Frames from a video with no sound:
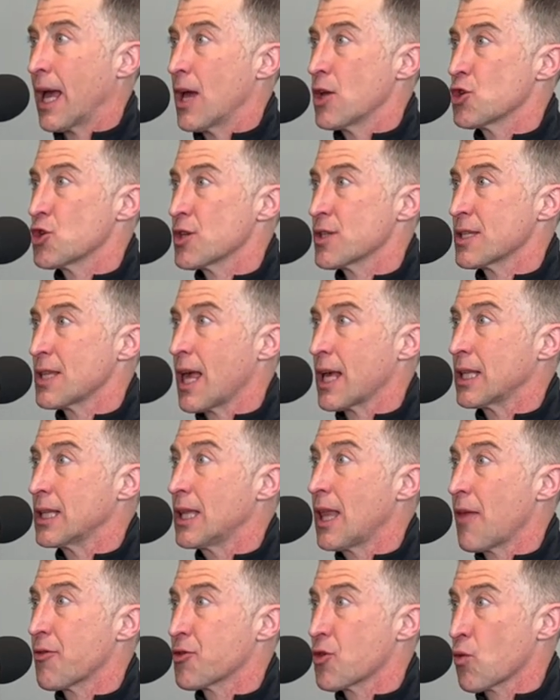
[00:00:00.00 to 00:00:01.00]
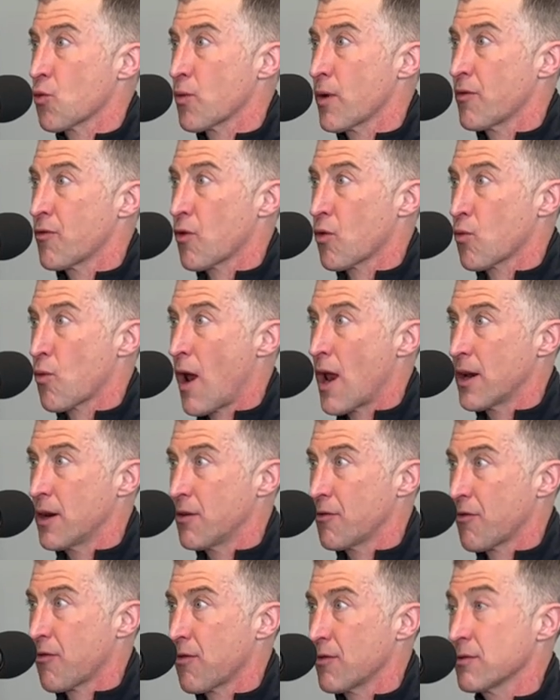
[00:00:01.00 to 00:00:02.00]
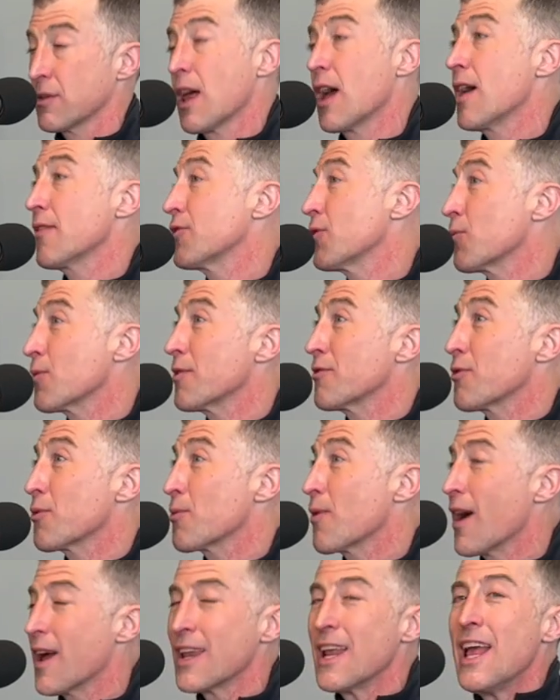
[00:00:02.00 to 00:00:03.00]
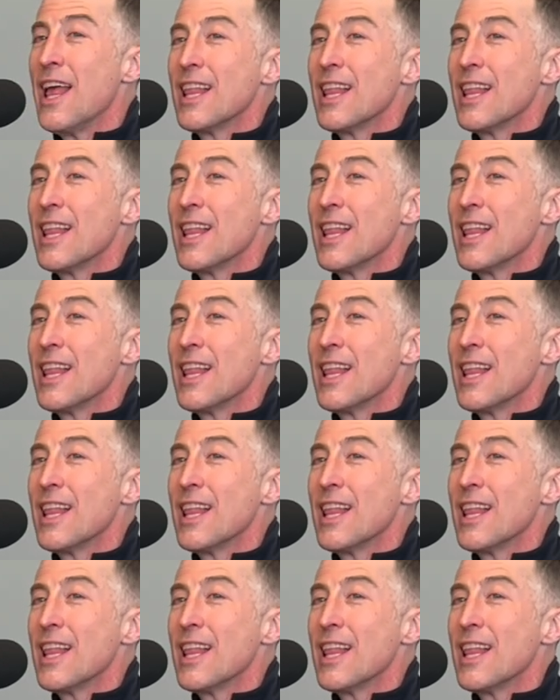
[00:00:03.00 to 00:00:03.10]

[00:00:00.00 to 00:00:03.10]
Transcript: and just like let the river run and let the river run